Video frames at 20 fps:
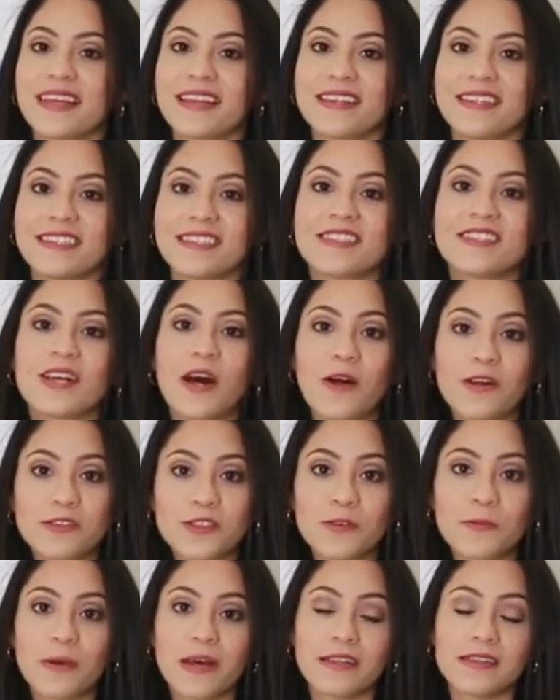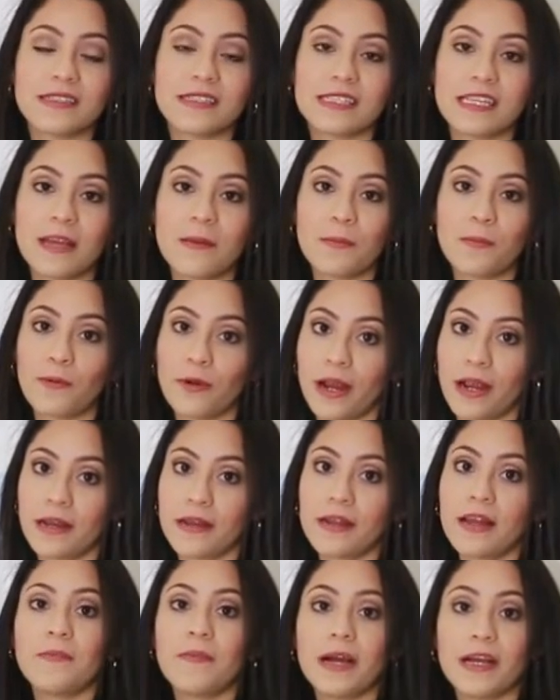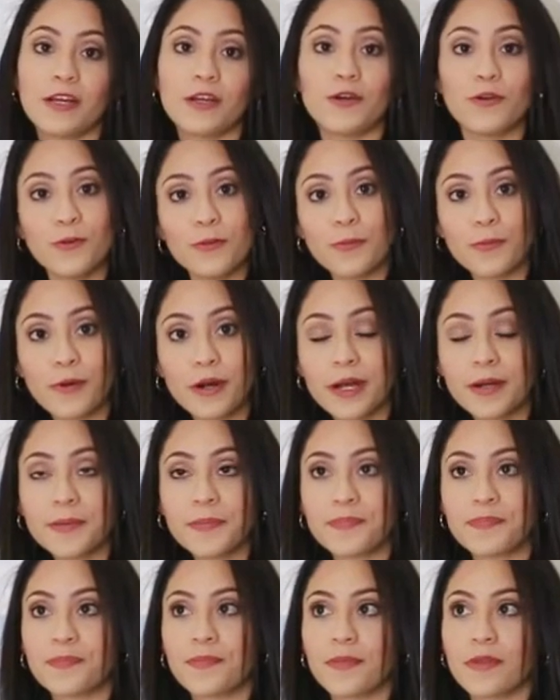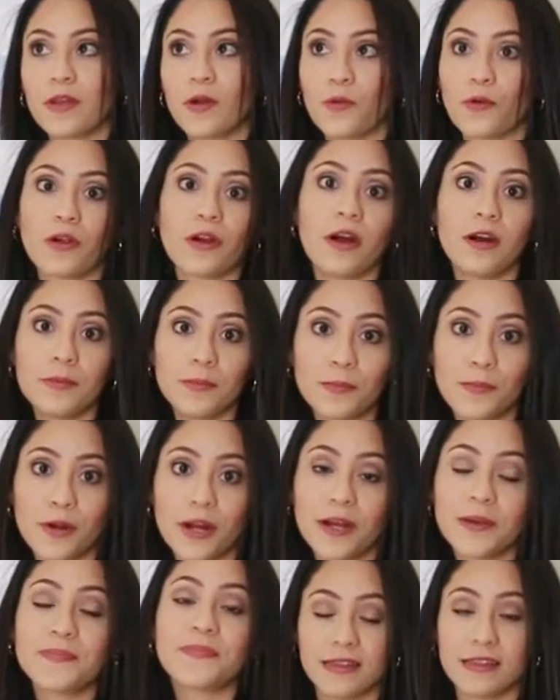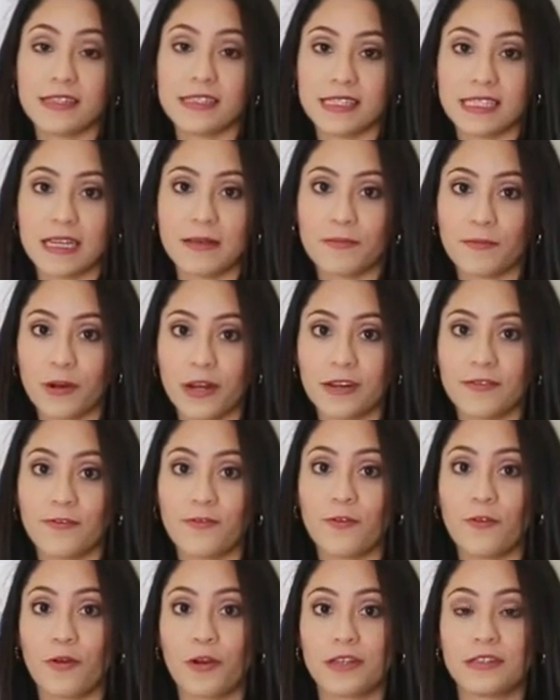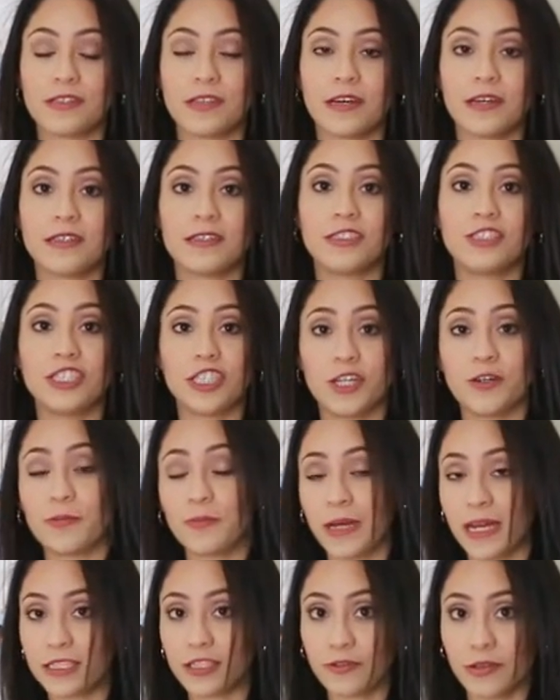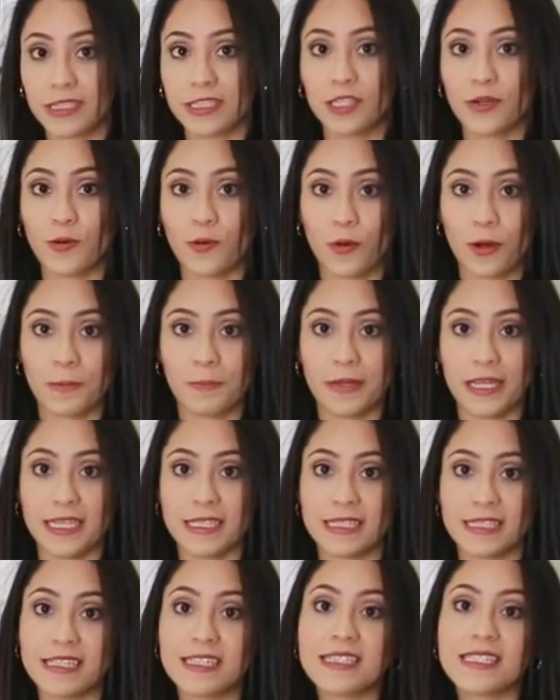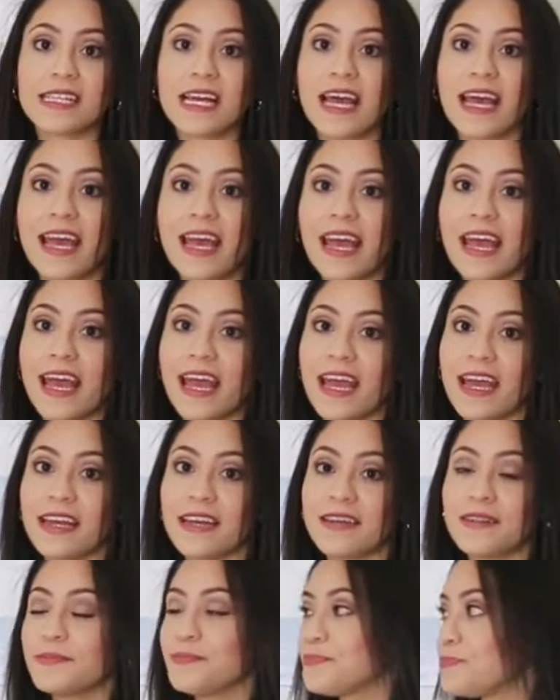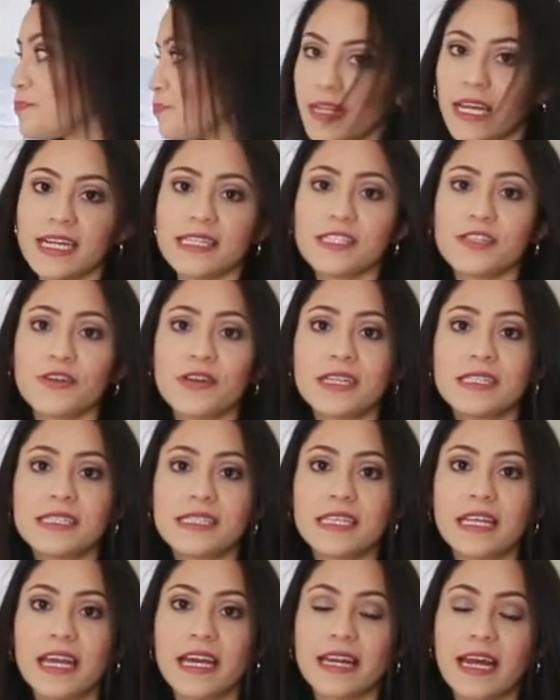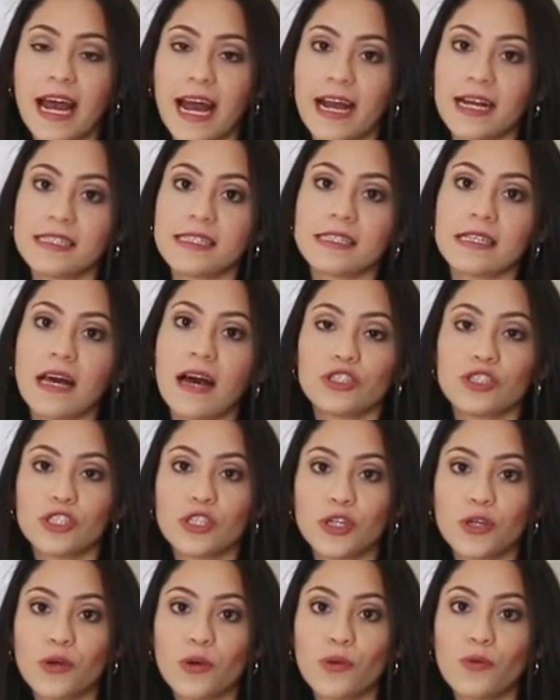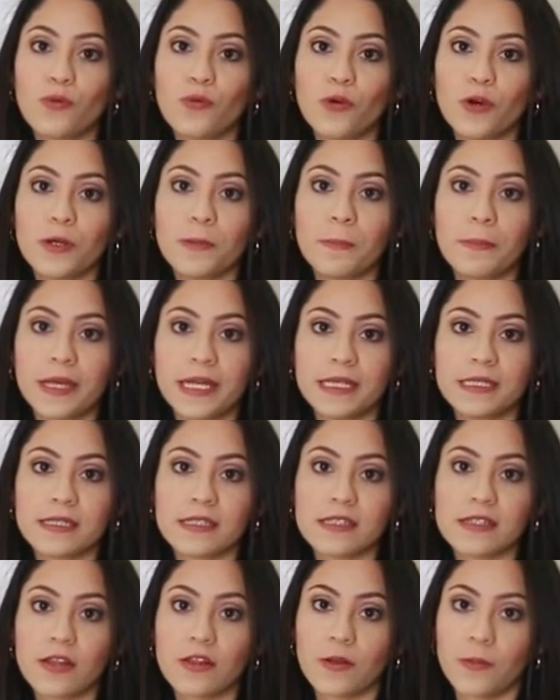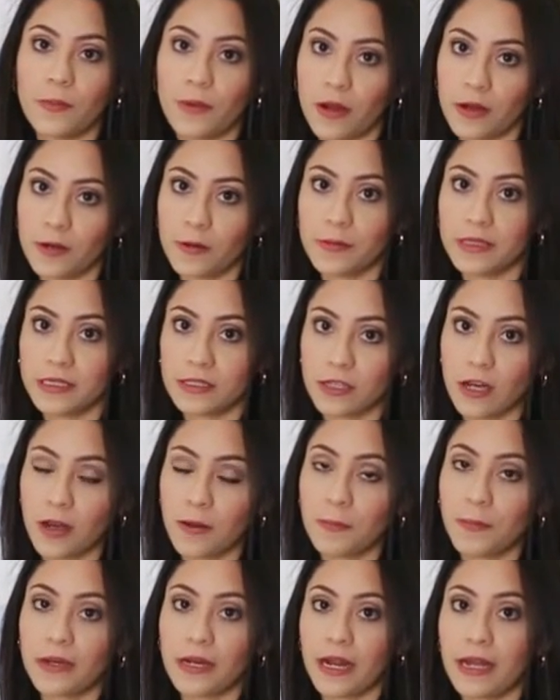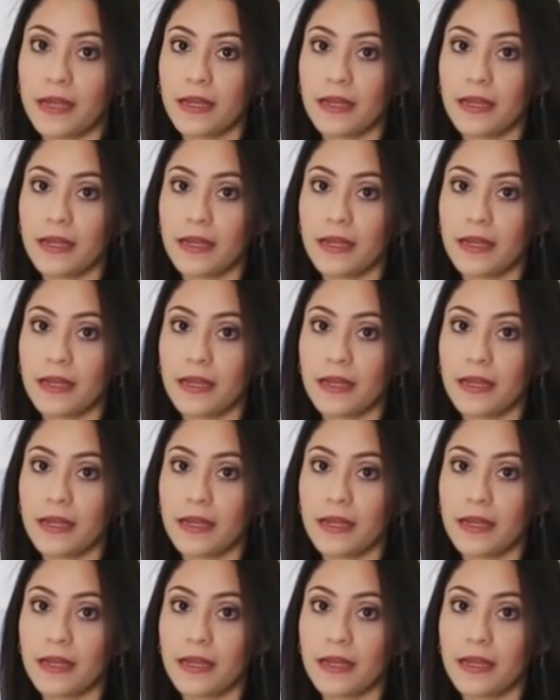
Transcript: This is also by the same brand, by Umbra or Umbra, the same brand for the geometric decor pieces, and as you can see it has two wood pieces on the bottom and top, but